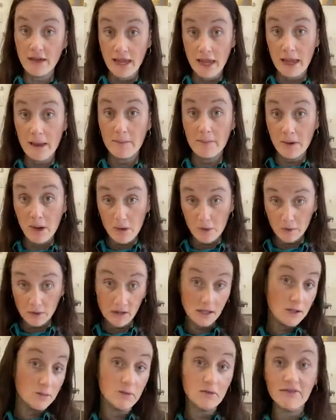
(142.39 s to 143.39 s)
a bone
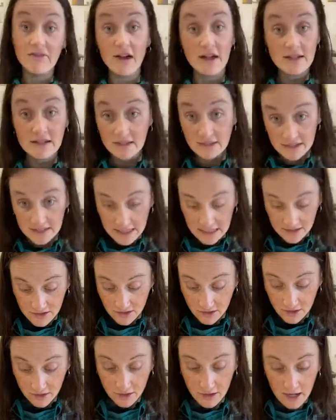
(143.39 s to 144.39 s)
that you would find in the
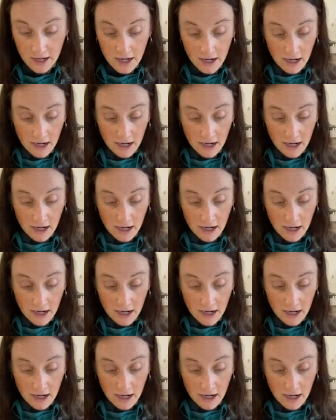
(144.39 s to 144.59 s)
desert.